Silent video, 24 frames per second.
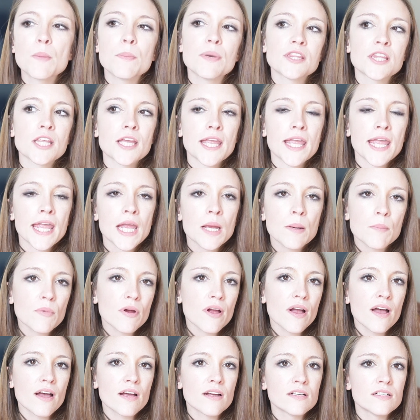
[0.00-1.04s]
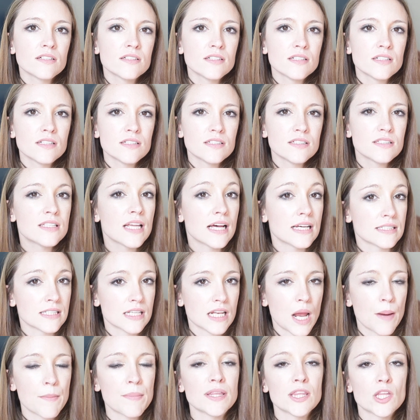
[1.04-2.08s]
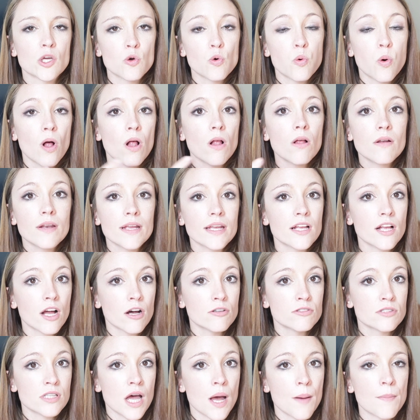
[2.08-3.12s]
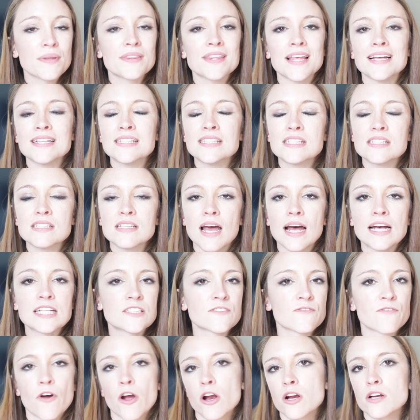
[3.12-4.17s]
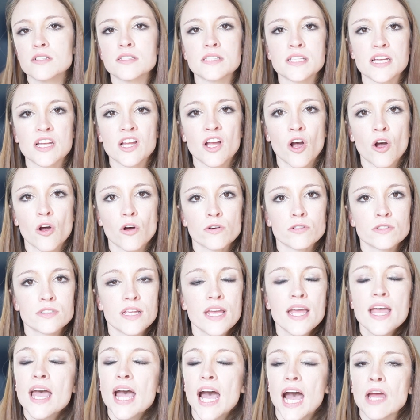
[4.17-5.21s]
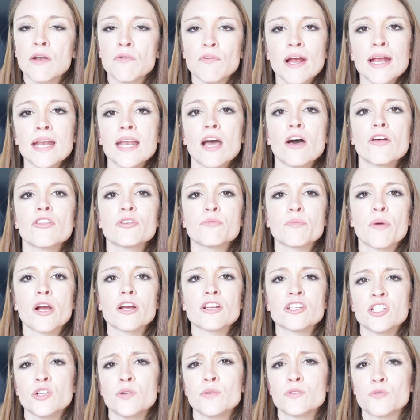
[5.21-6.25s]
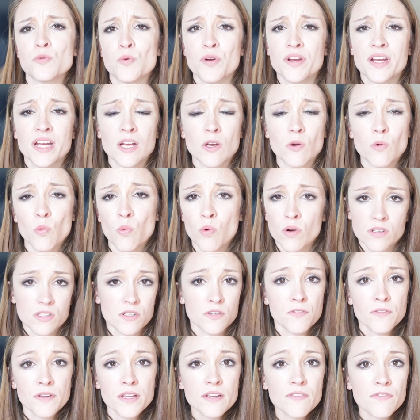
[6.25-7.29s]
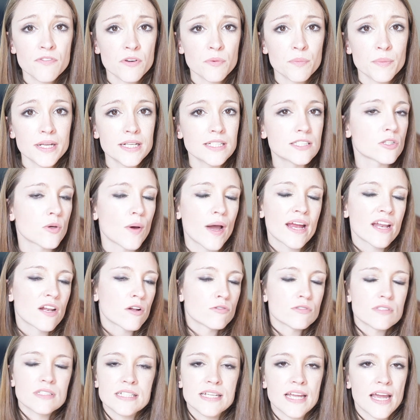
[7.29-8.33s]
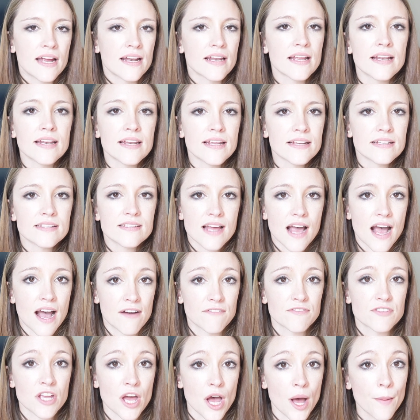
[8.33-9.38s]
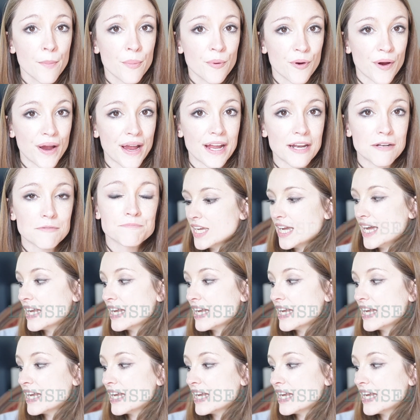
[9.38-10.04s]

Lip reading: But the camera doesn't. I mean, the quality goes up, but that's as far as it goes. And right now the Mark II is working wonderfully for me, so I don't see any need to have to upgrade.